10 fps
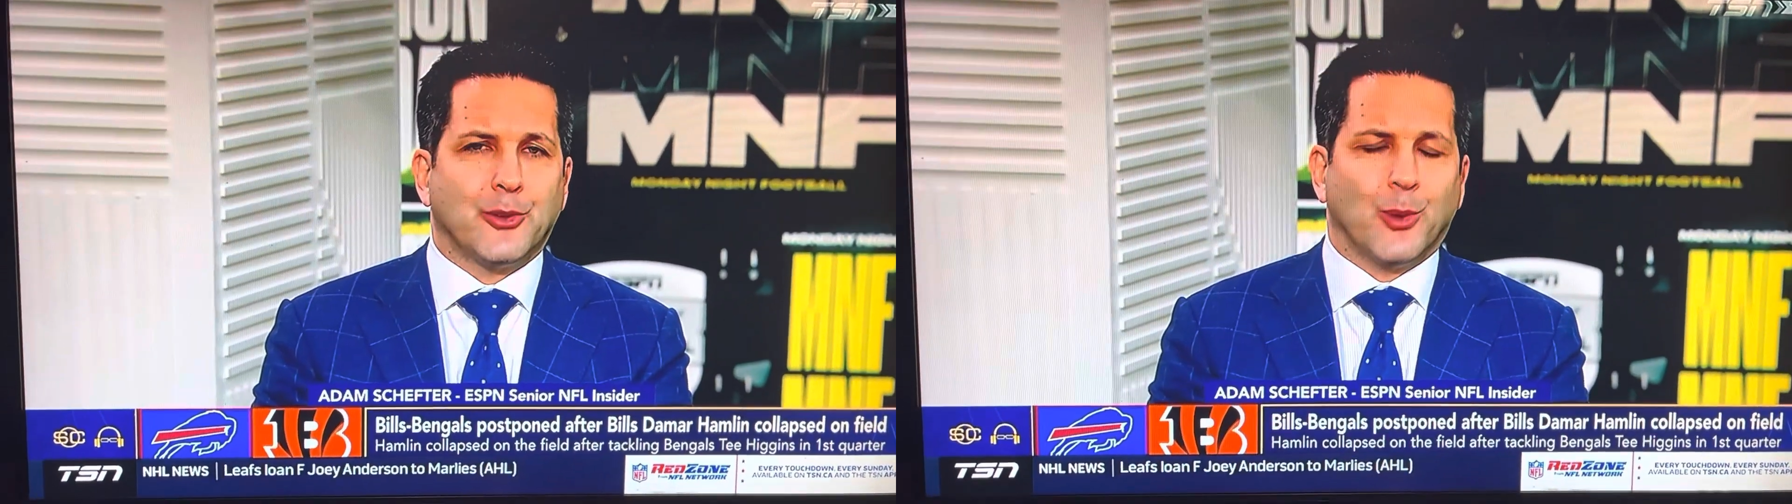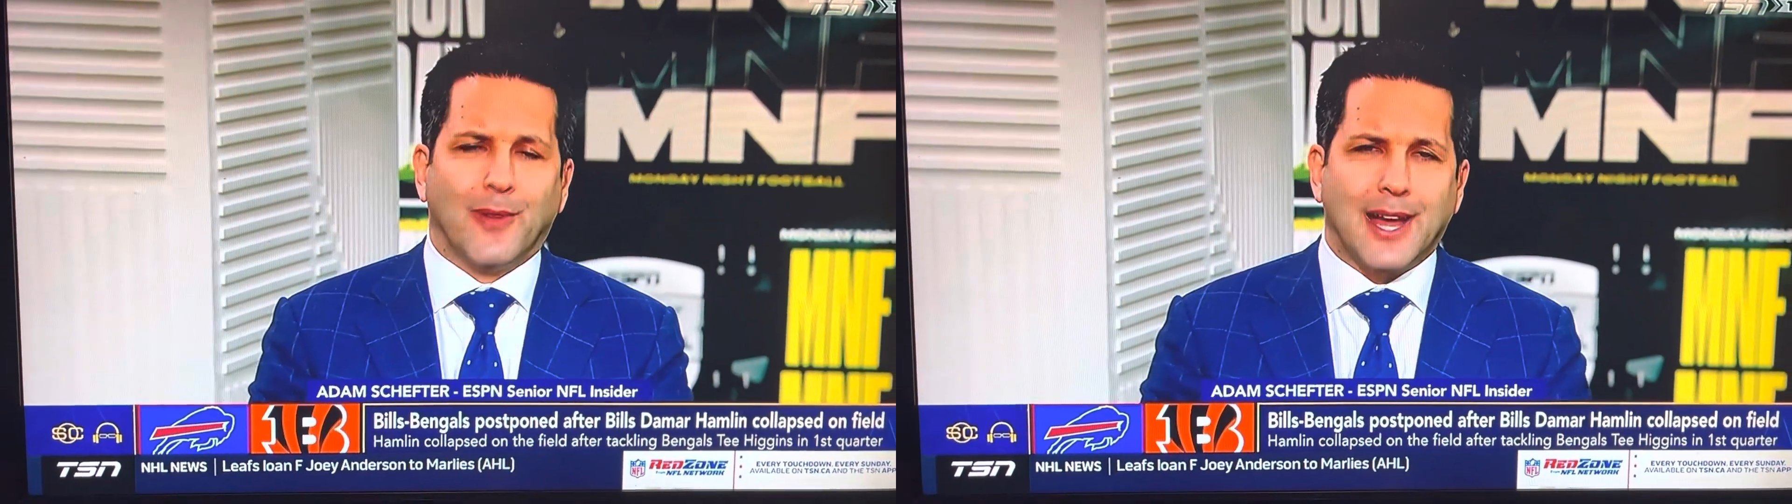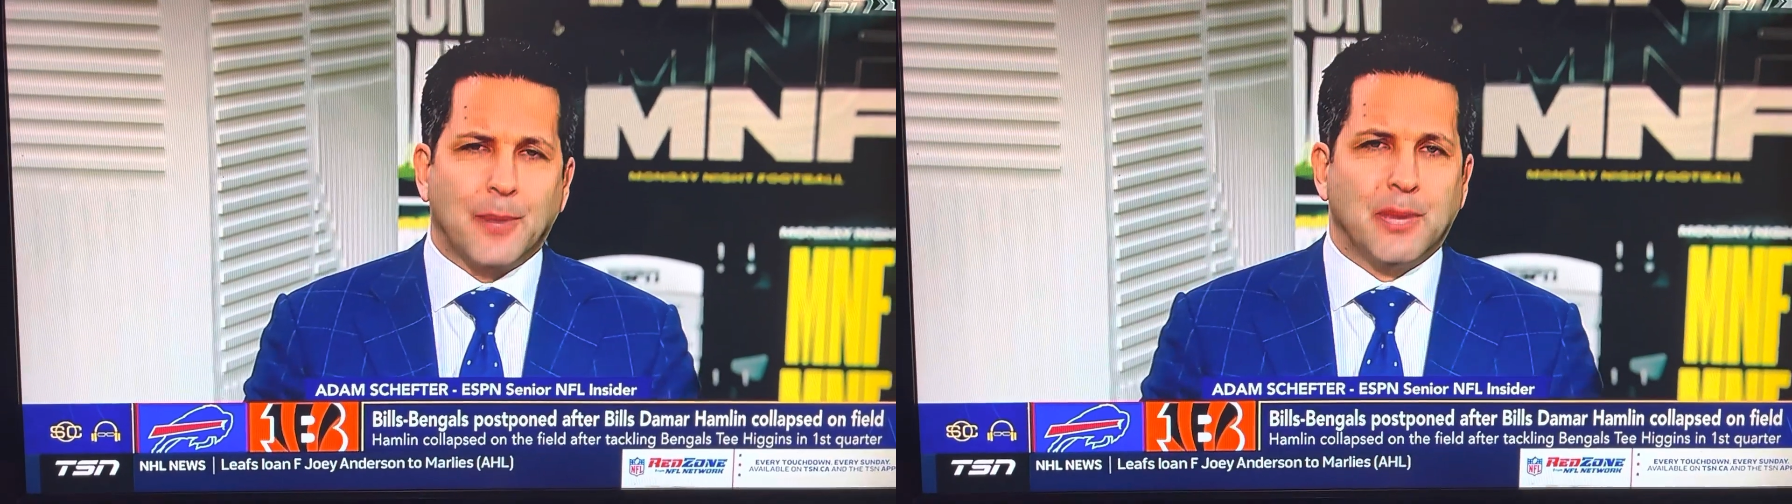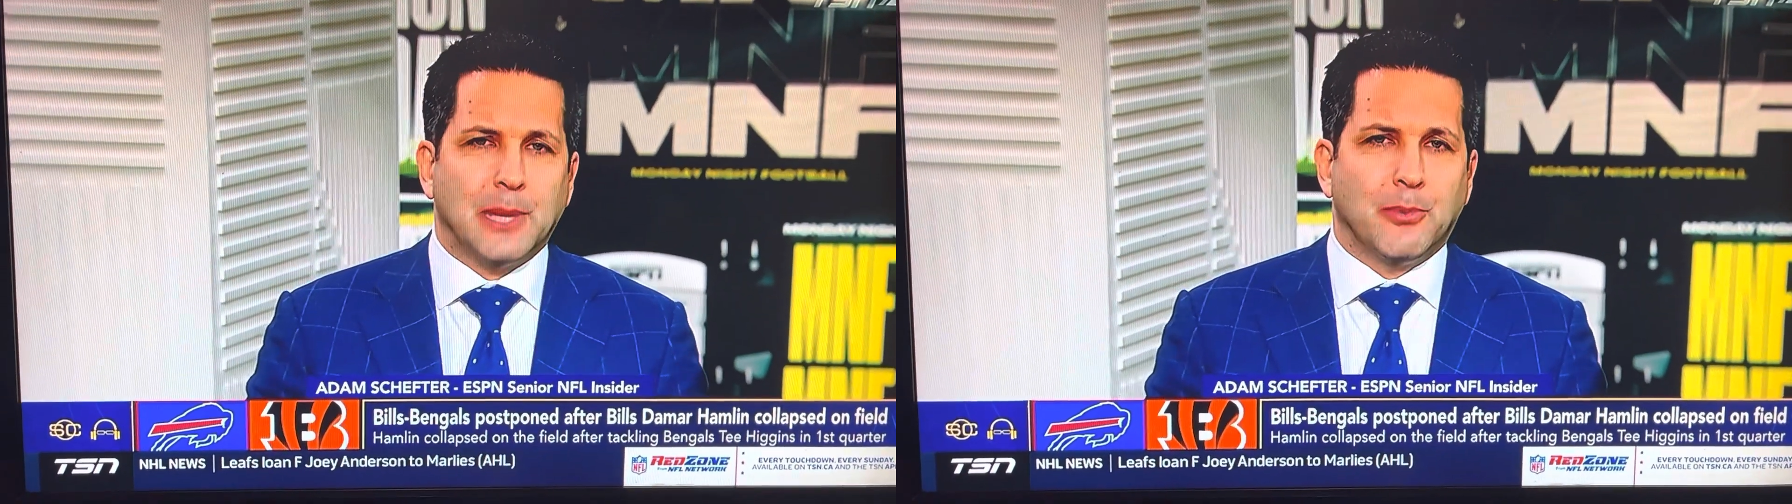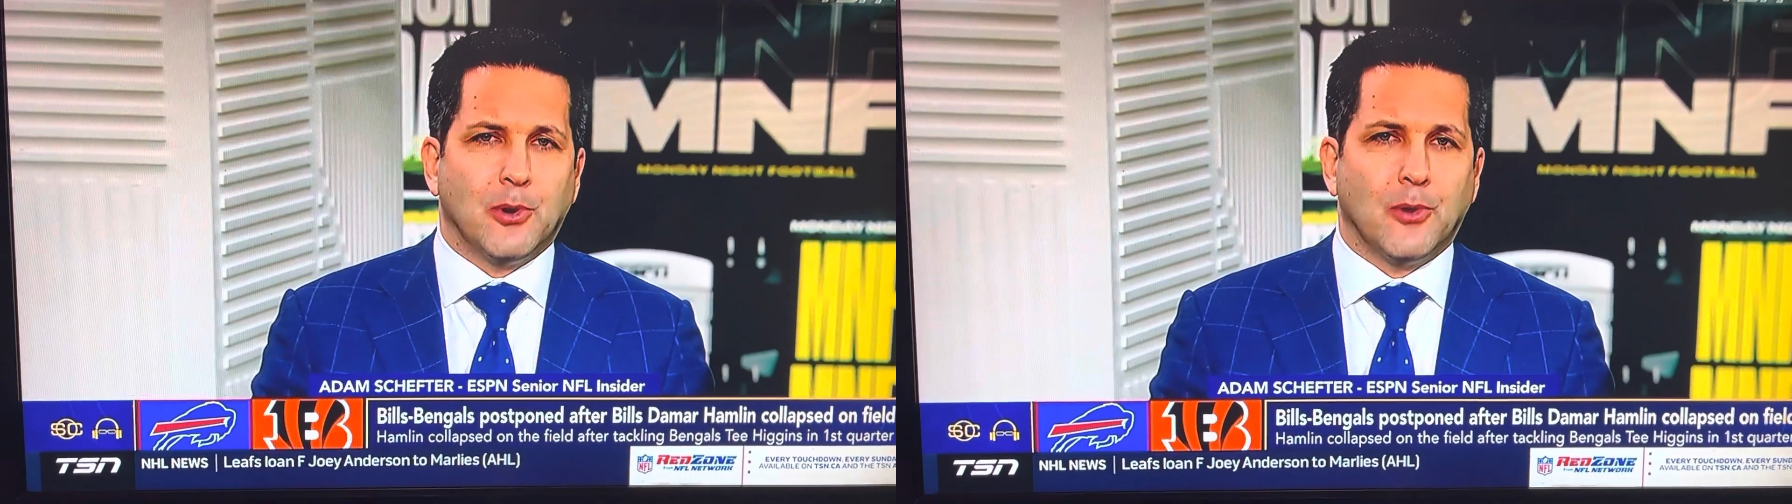to a lot of
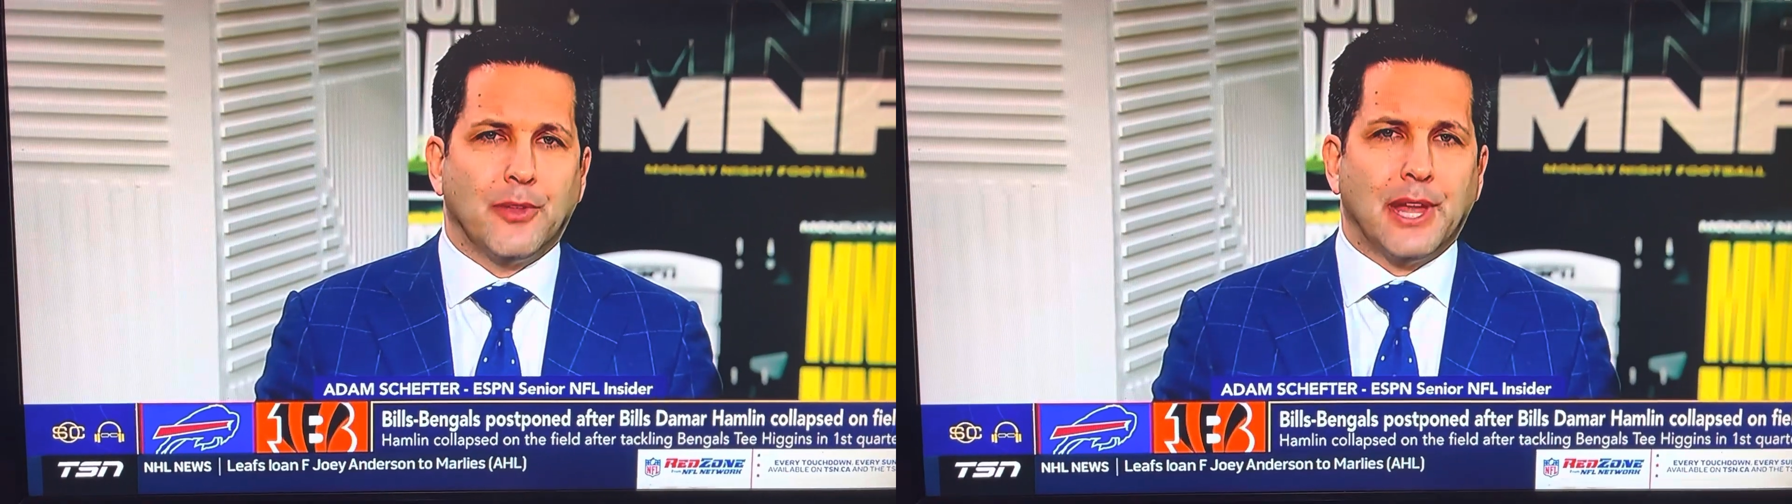people